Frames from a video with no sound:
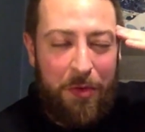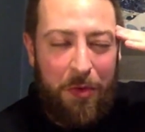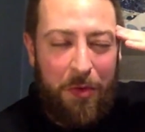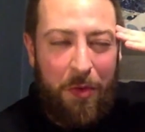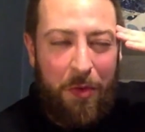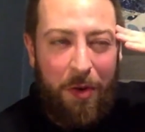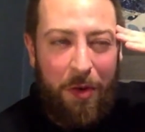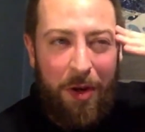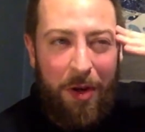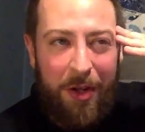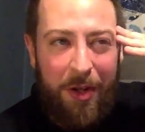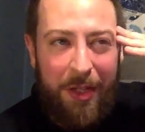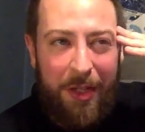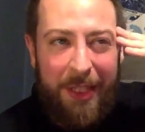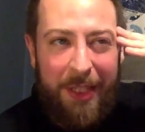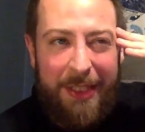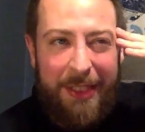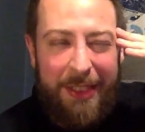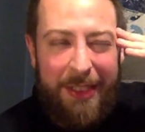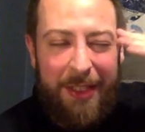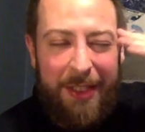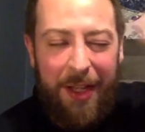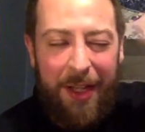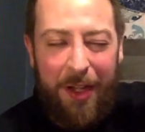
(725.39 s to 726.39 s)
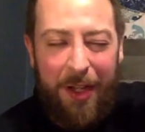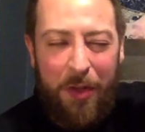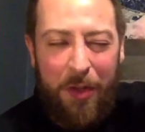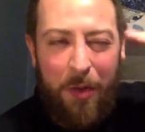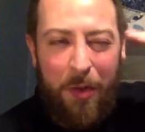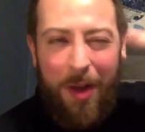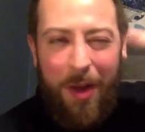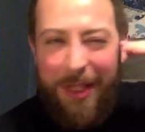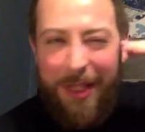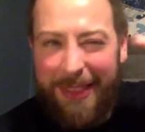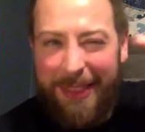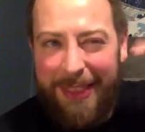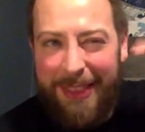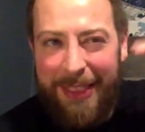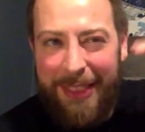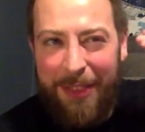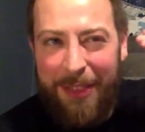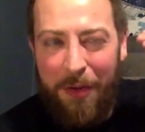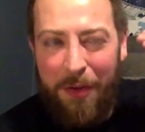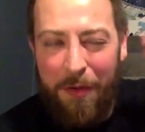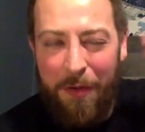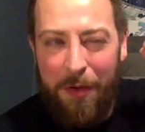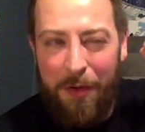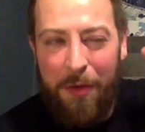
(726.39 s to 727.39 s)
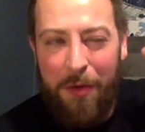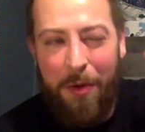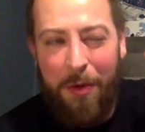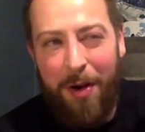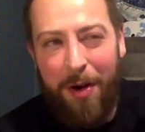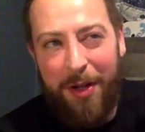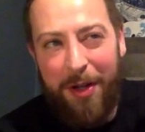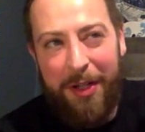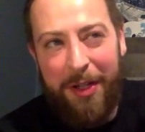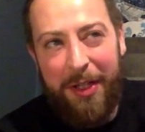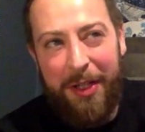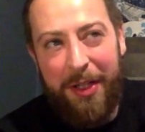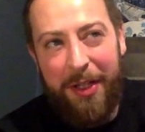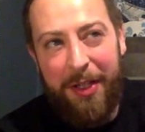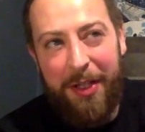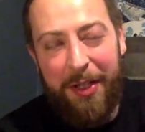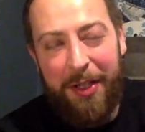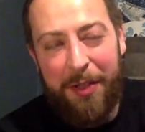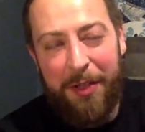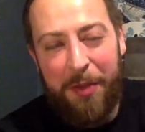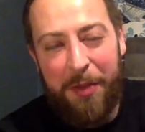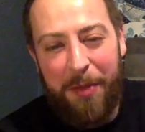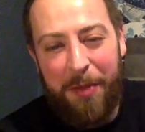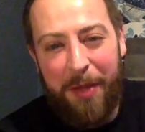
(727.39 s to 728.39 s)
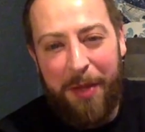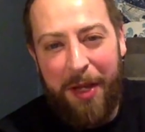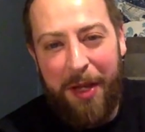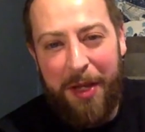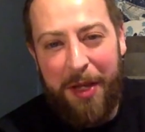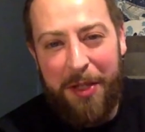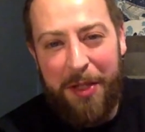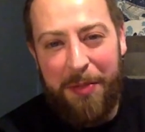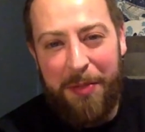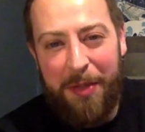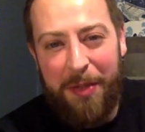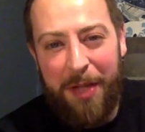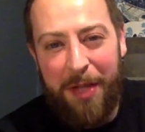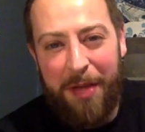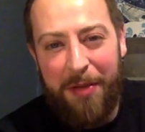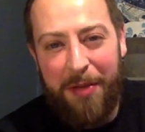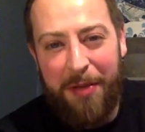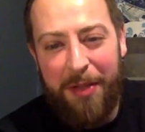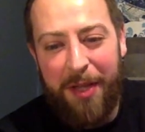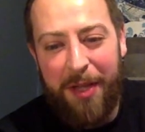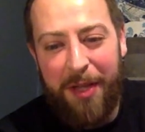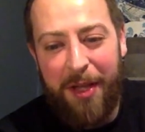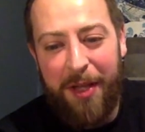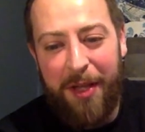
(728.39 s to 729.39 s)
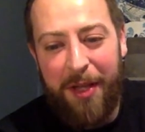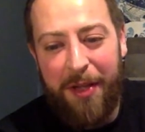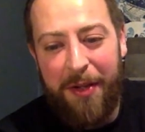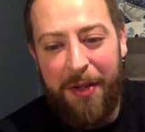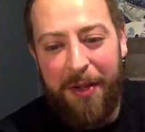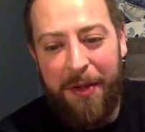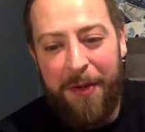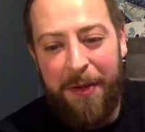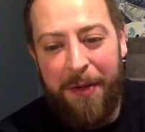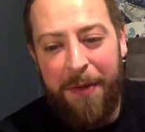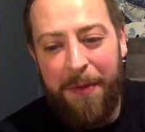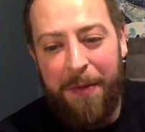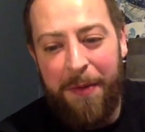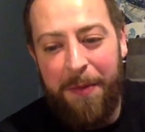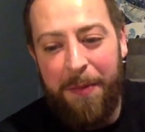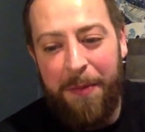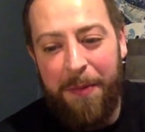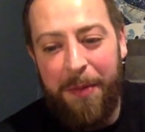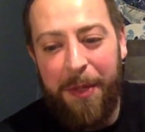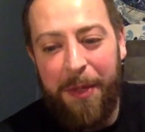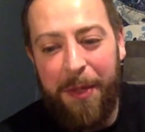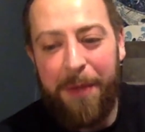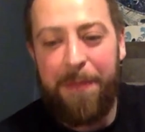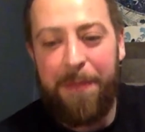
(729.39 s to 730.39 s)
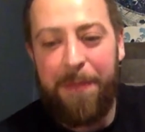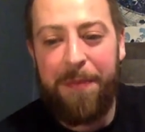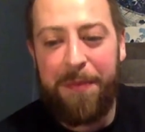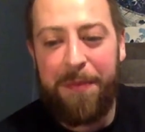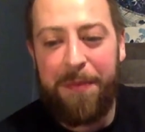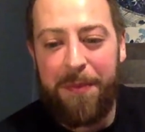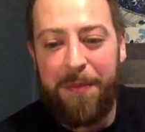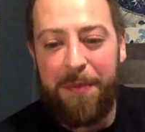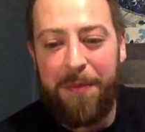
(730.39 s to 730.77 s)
quality over quantity is where my head has been at with that. But